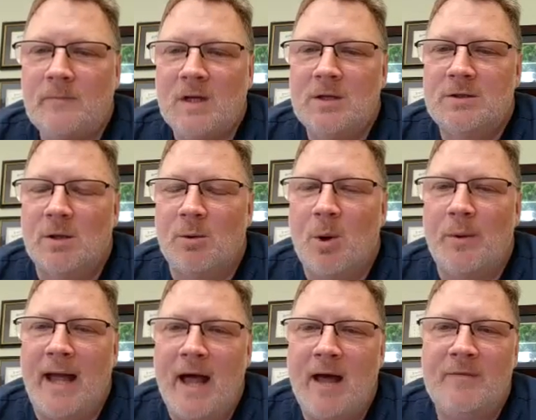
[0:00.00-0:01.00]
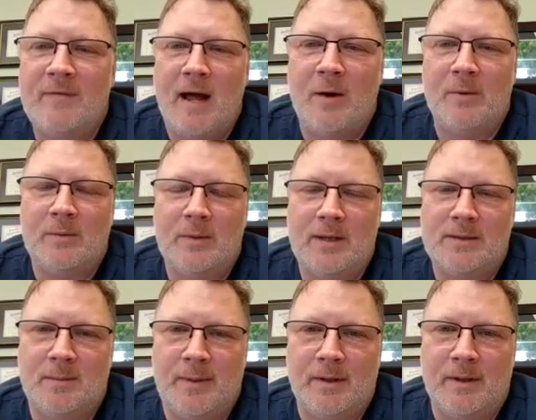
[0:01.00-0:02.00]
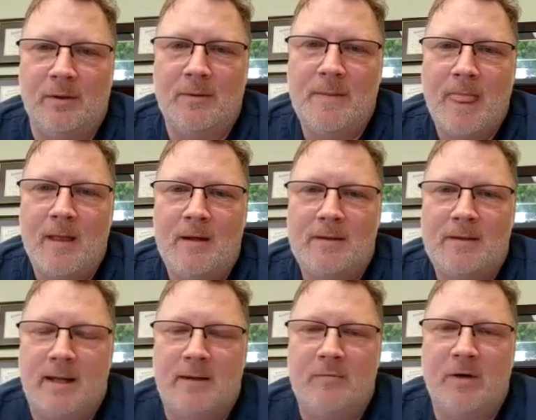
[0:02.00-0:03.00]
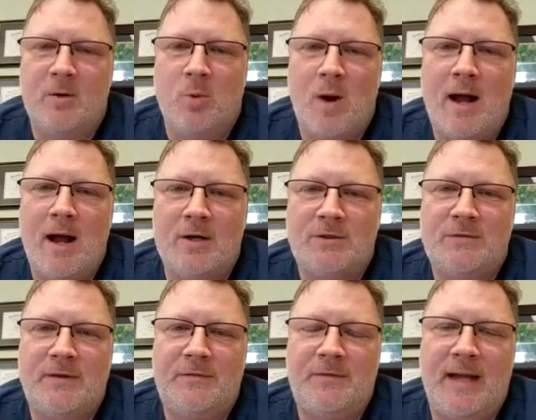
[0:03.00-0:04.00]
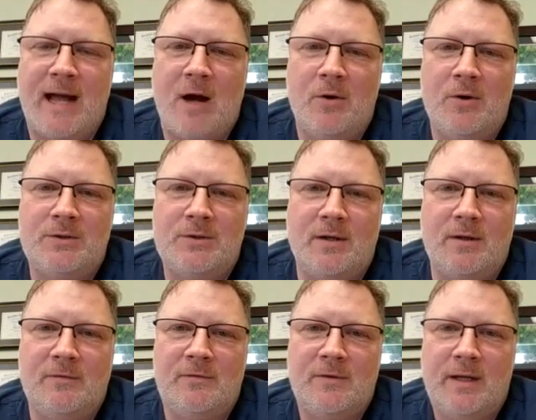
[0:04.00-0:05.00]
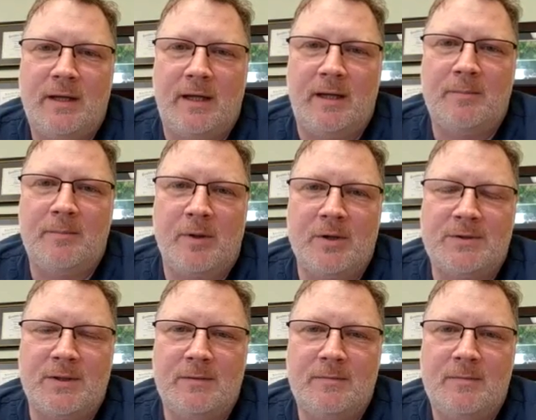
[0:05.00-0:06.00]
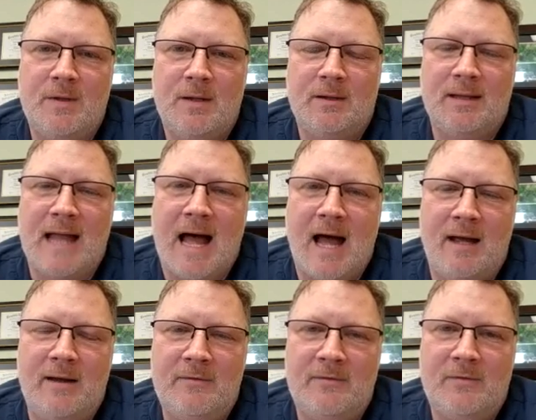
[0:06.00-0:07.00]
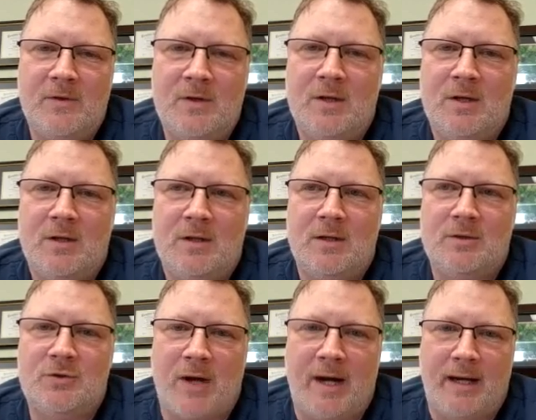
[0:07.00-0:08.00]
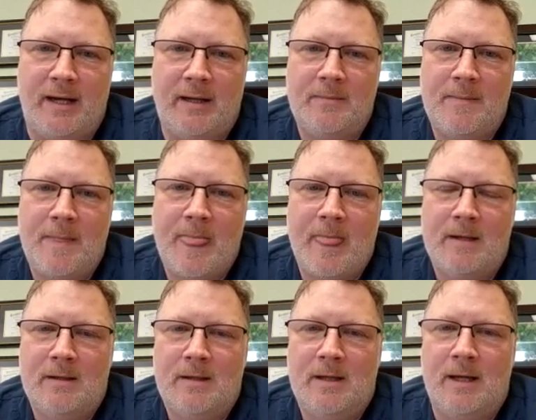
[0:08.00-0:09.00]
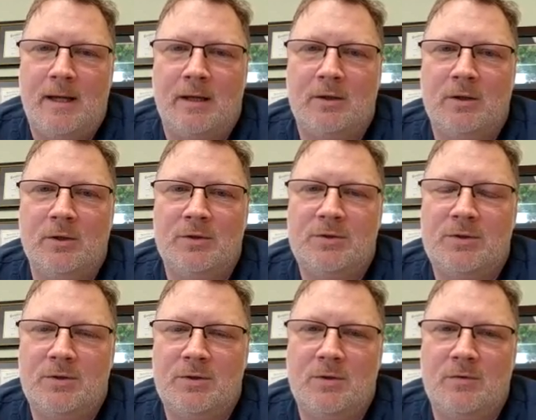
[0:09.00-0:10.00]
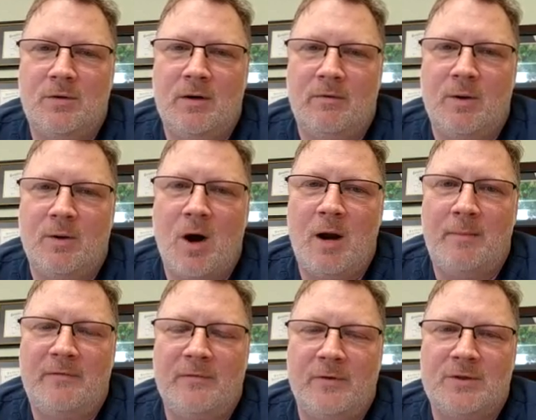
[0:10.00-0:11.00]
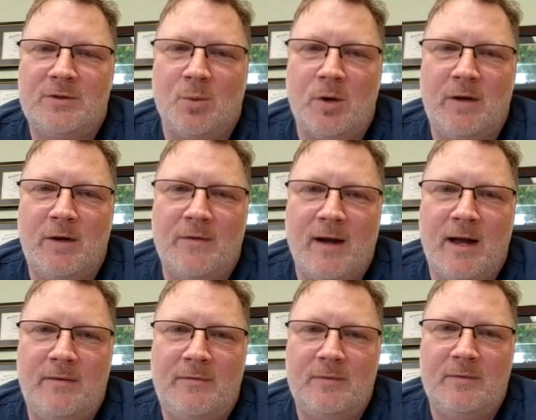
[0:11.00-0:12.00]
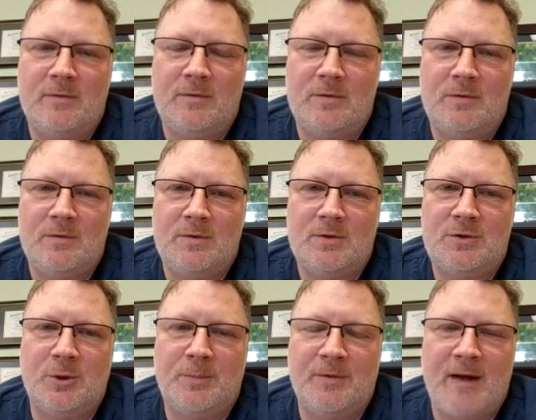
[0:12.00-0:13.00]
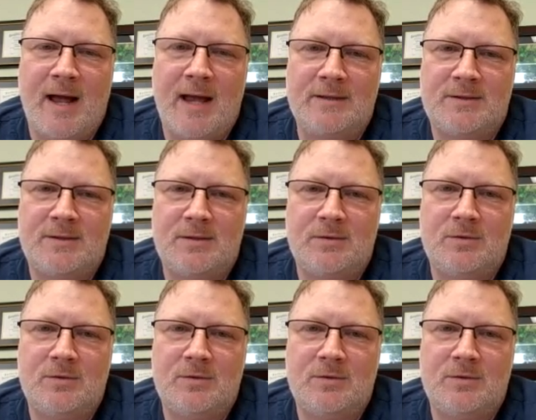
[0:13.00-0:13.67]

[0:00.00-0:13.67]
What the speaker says: So what we have now is a bill that requires 50 hours of in-person, live training. It includes a requirement for 25 supervised